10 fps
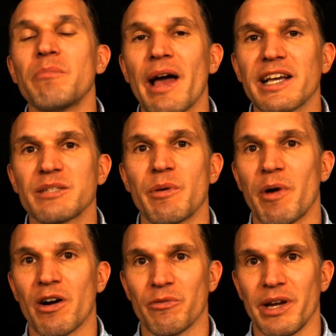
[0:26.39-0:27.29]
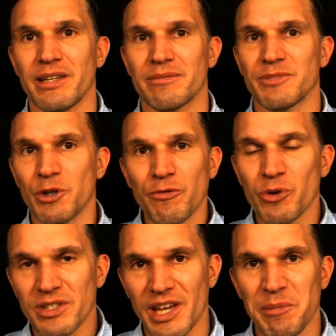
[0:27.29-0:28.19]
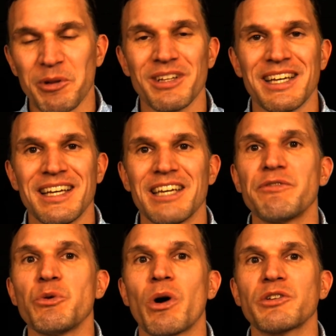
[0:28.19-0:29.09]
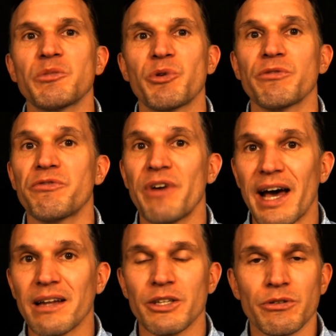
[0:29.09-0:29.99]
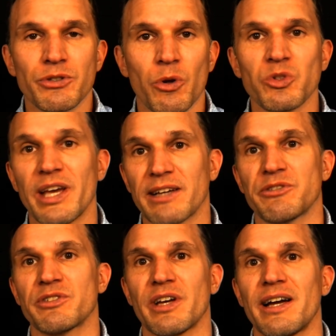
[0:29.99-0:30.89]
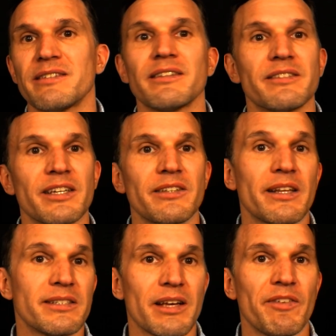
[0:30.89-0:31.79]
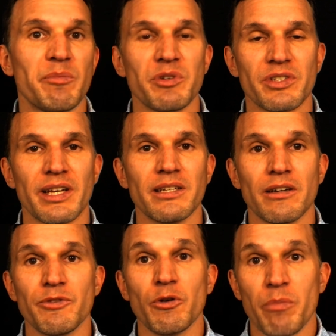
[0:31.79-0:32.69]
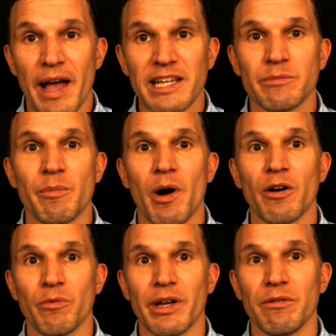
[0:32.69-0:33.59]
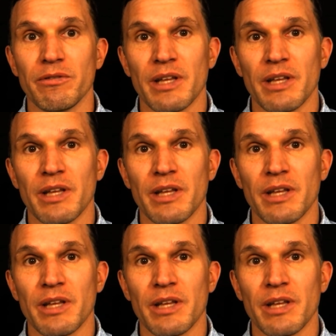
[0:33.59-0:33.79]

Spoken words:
maximum heart rate. So for example, if you want to burn fat, you're told to exercise at 60 to 70% of your maximum heart rate.